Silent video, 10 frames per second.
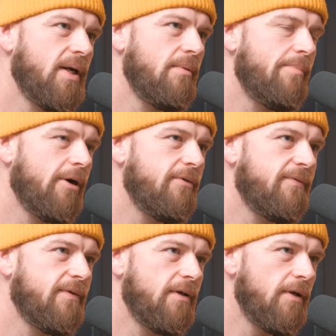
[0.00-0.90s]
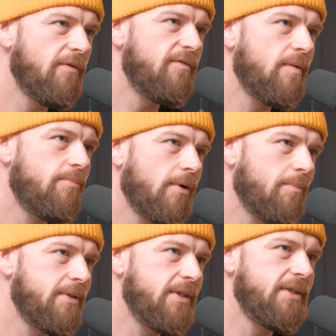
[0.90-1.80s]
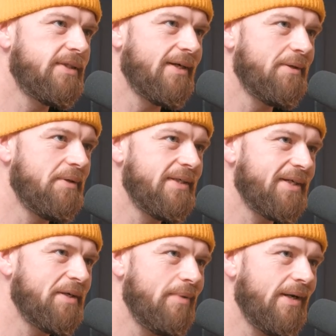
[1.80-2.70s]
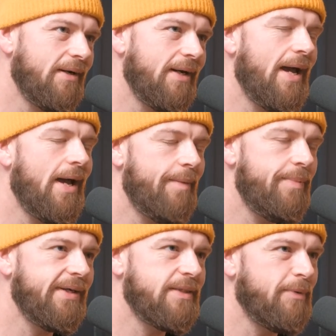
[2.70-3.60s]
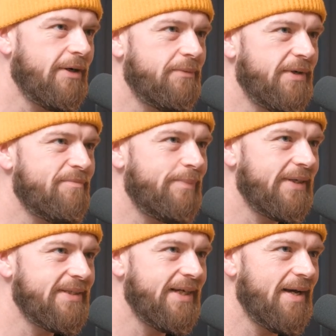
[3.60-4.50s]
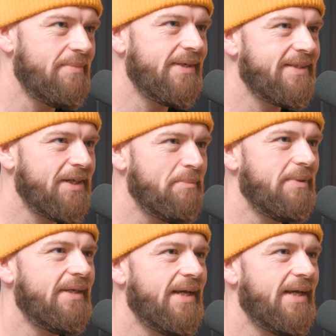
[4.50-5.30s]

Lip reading: And we both love property, so it's going to be in an epic spot. We haven't picked it yet, but it's going to be